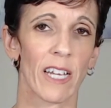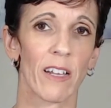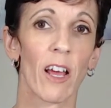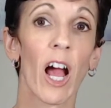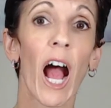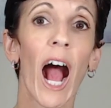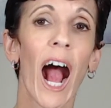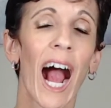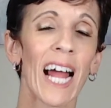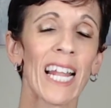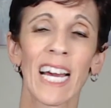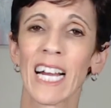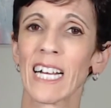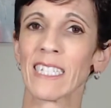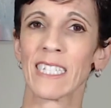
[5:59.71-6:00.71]
And
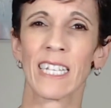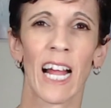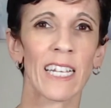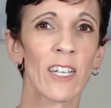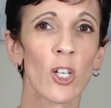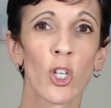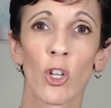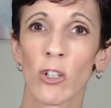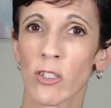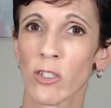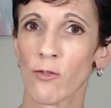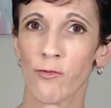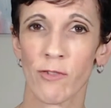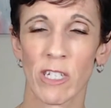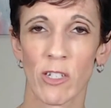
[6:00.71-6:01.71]
like I said, I did
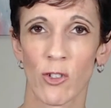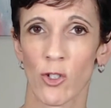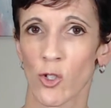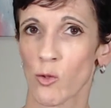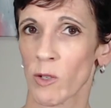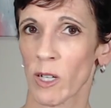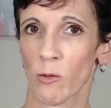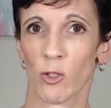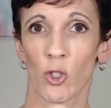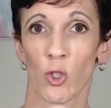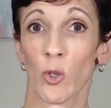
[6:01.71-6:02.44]
lots of research when I was